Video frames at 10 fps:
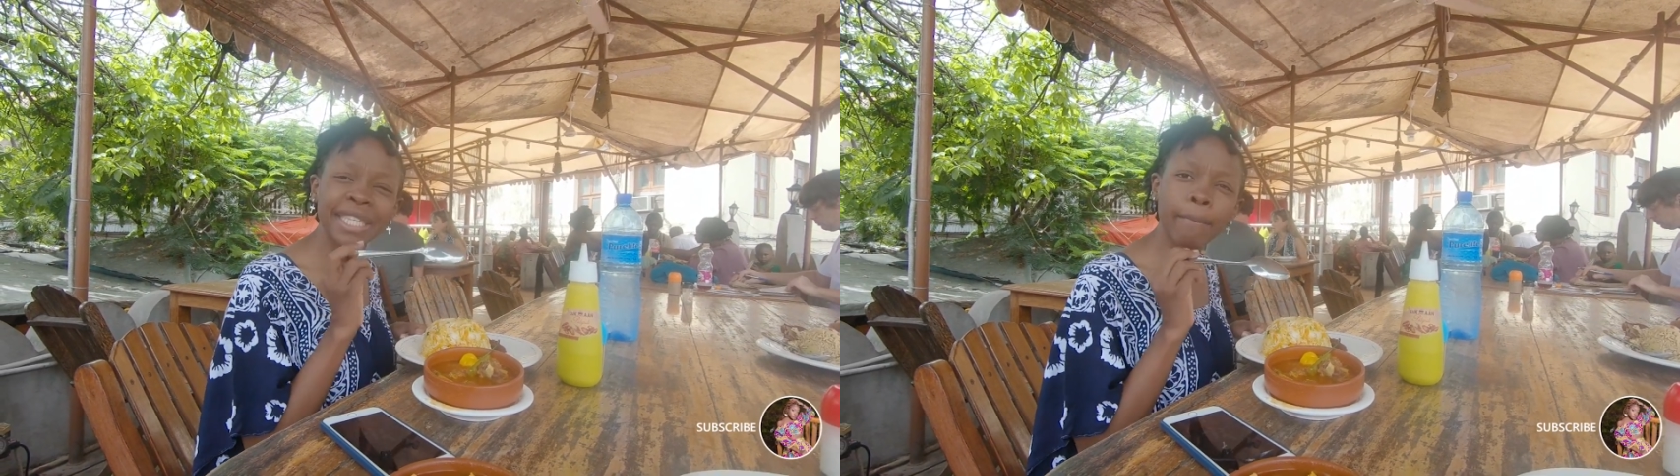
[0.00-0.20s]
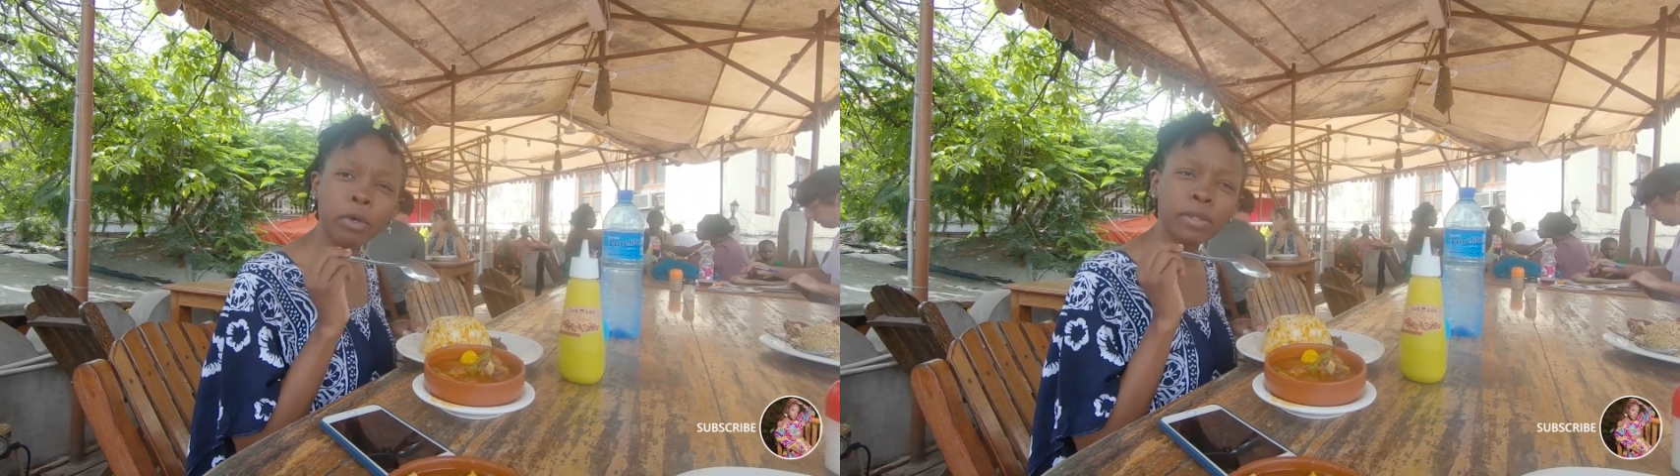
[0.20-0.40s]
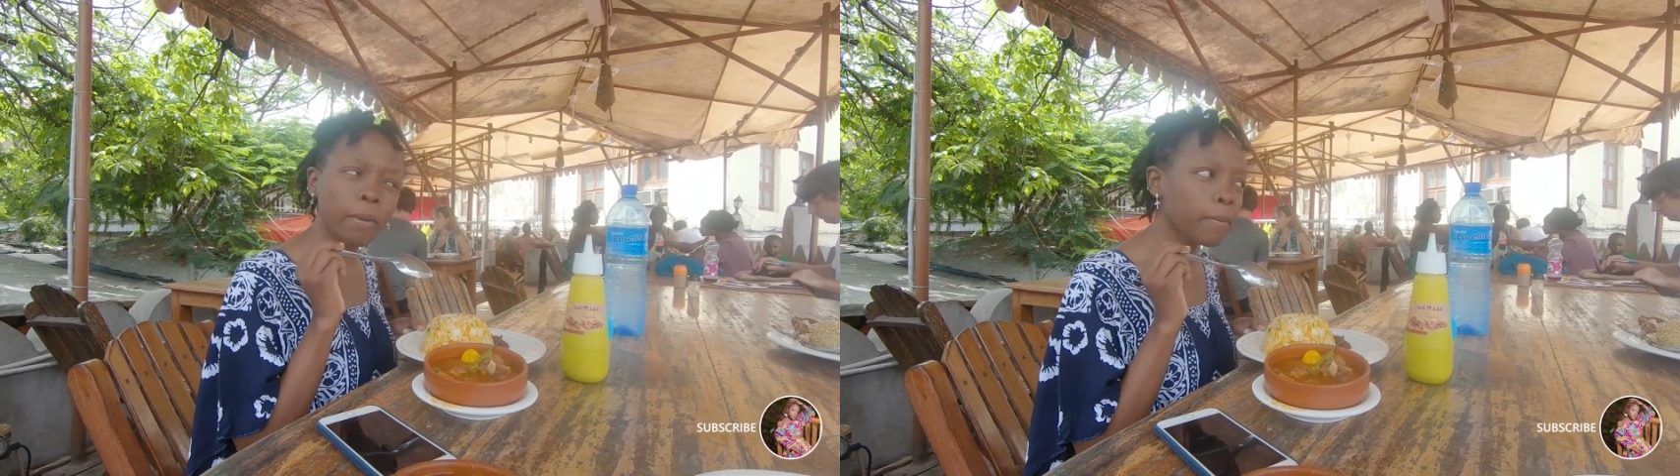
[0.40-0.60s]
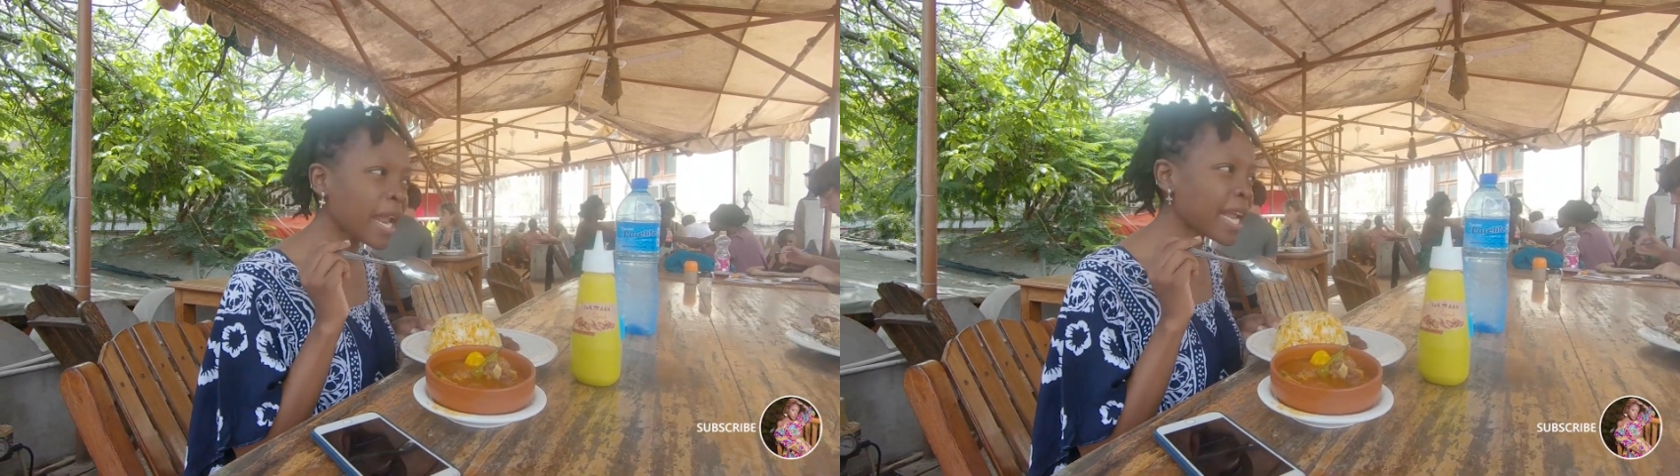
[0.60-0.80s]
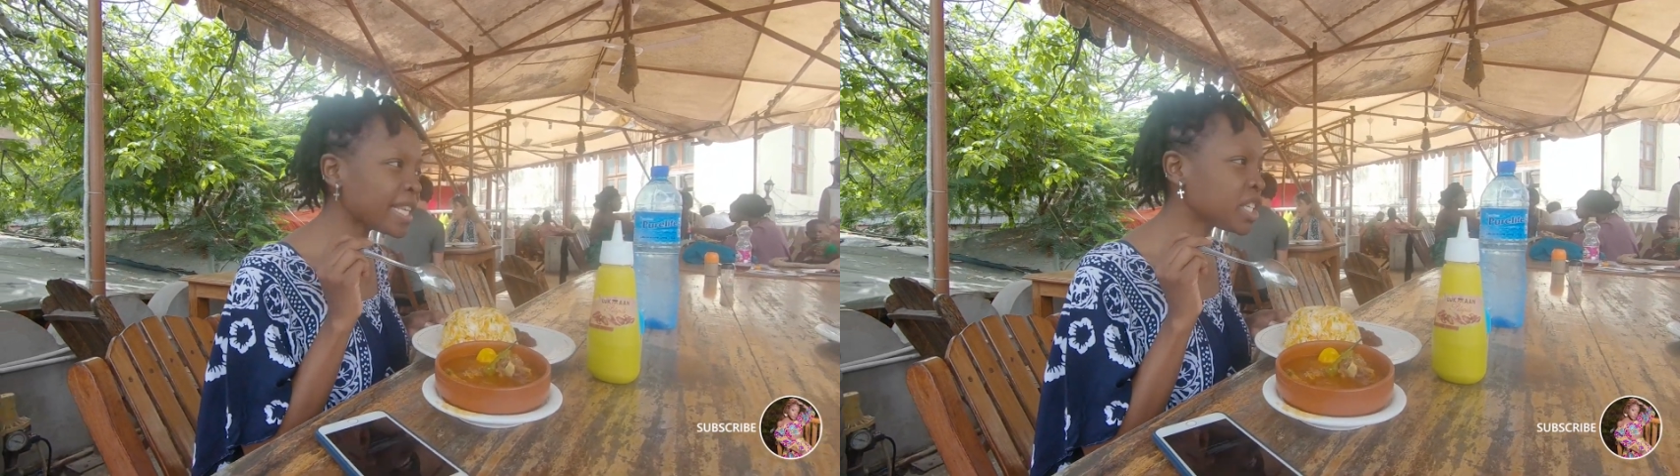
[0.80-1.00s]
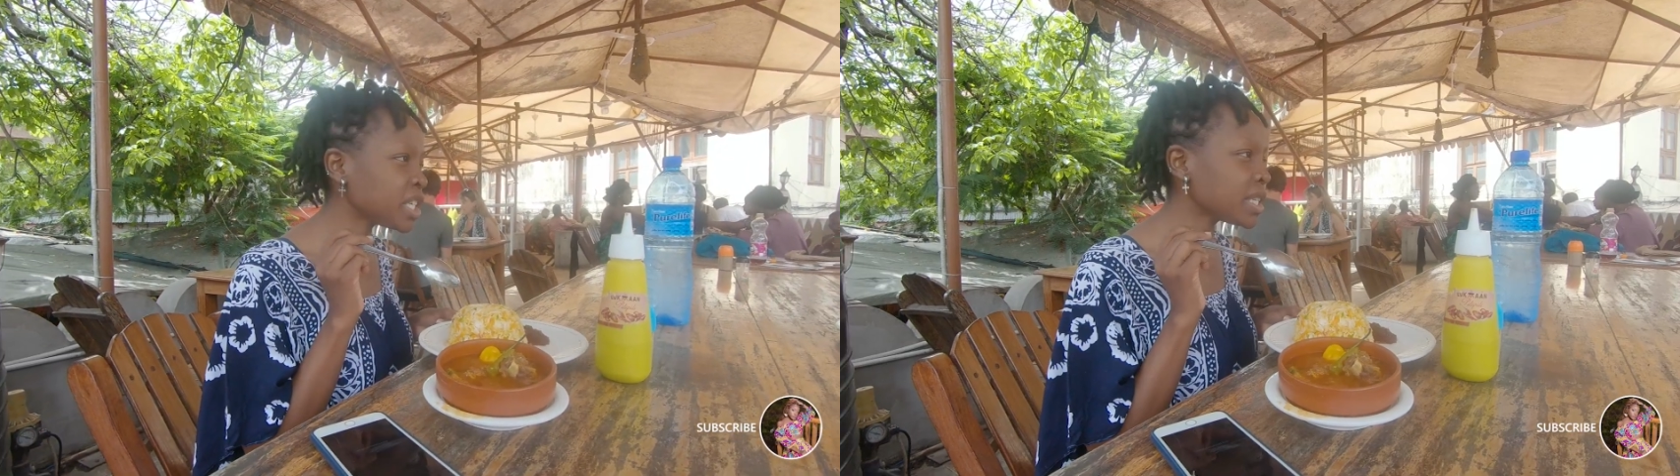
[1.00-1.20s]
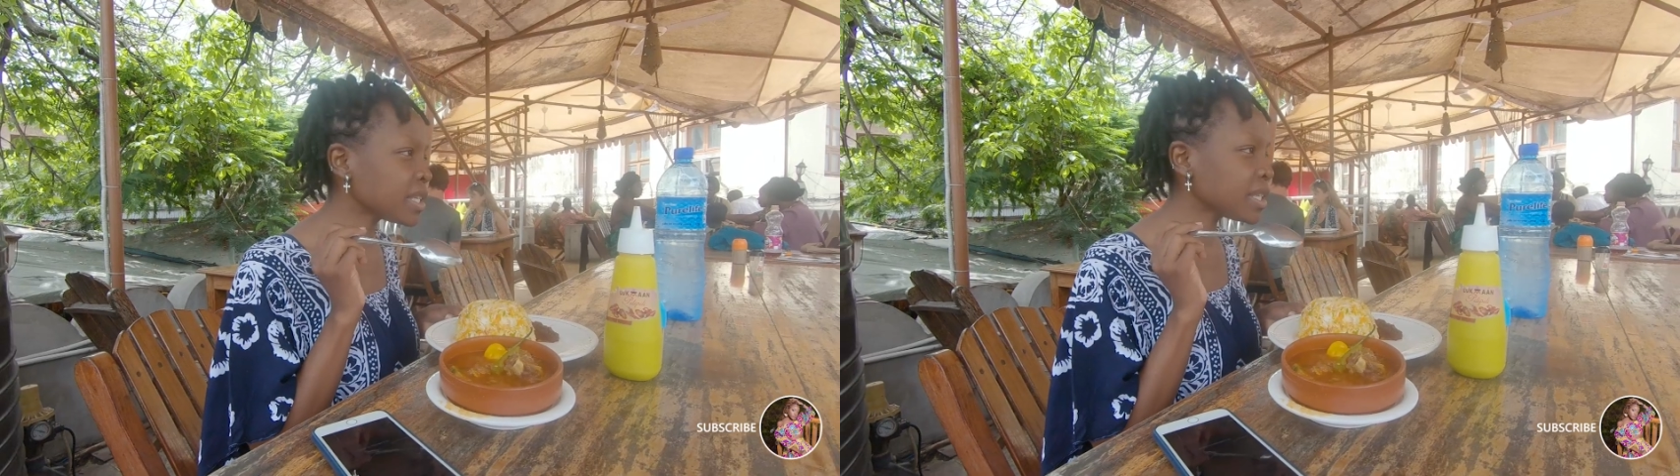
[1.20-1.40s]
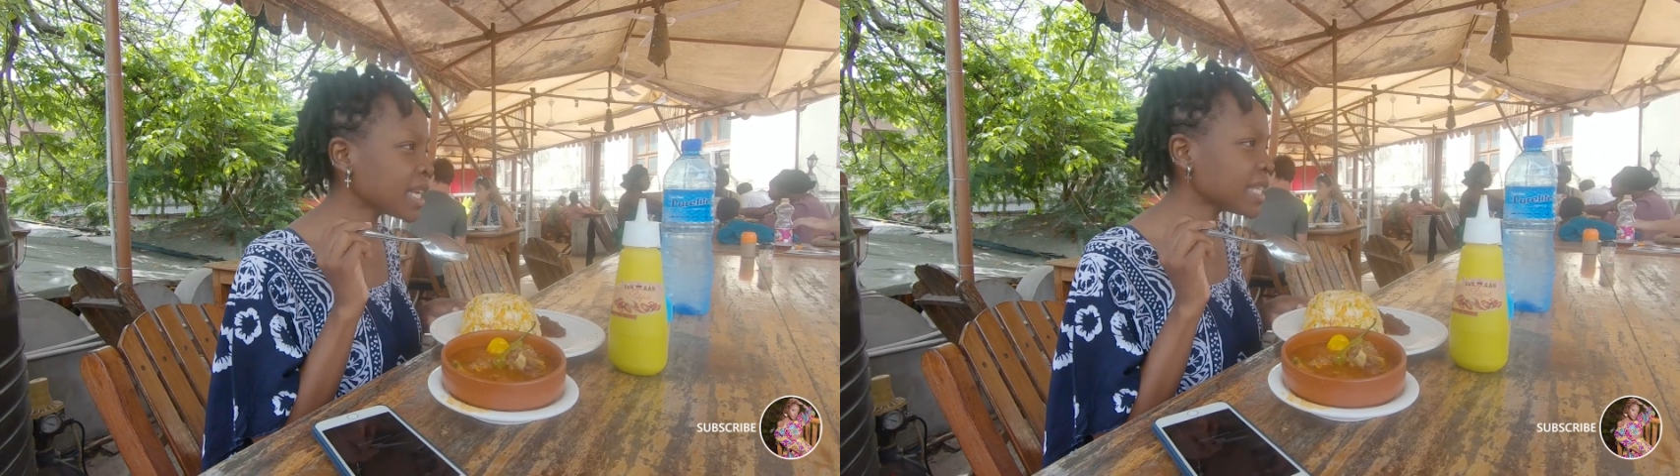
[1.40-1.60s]
This the most popular dish in
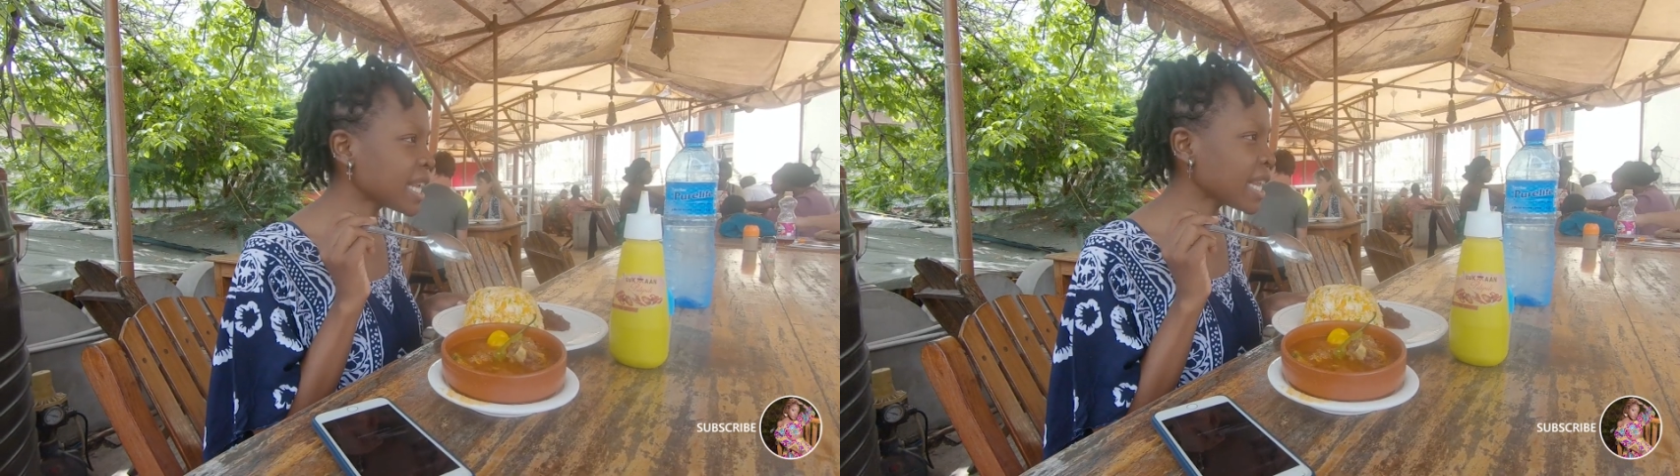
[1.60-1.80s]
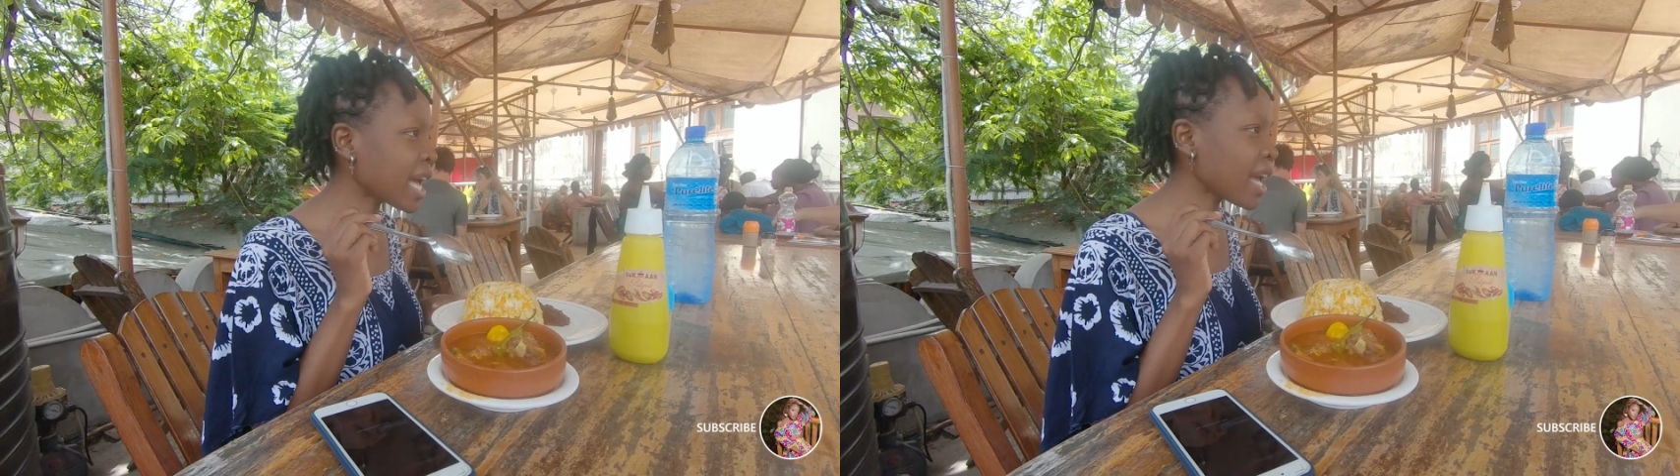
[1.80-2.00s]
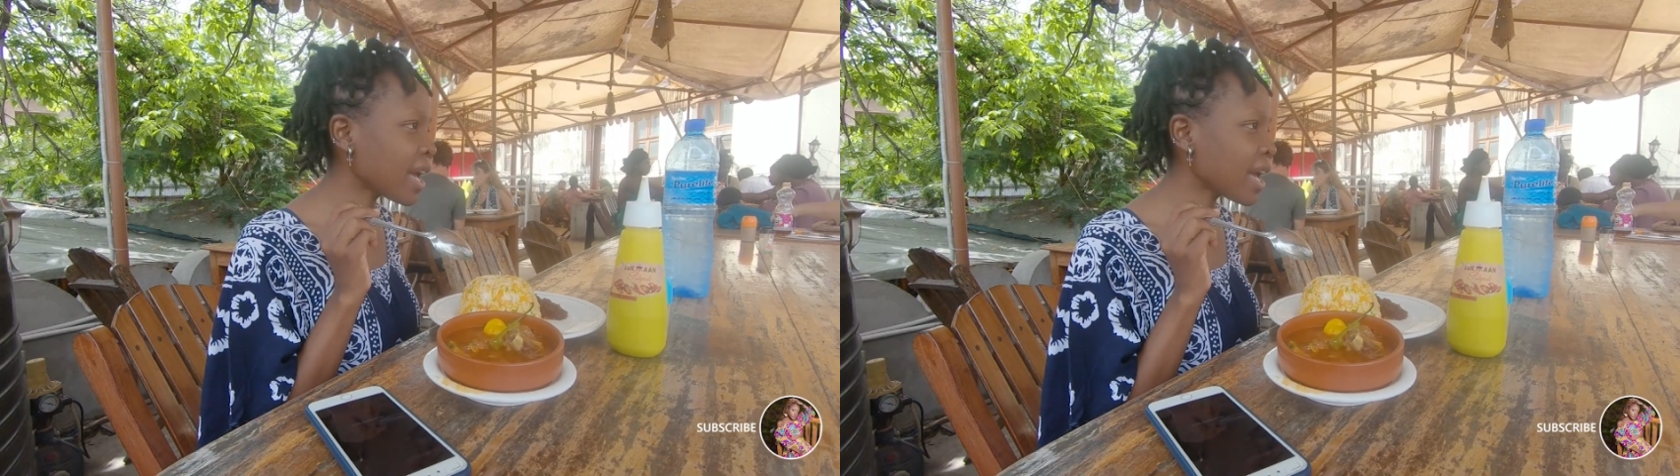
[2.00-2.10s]
Tanzania.